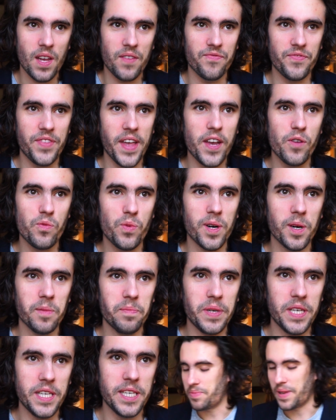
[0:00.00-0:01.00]
they will
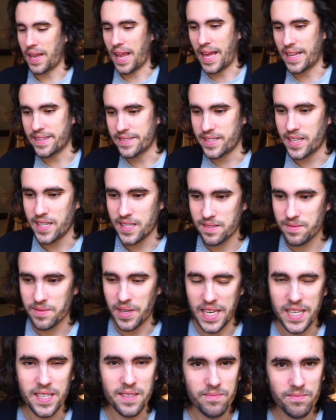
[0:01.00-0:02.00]
be planting
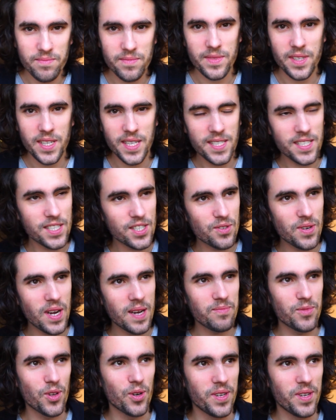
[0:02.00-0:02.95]
in Instagram.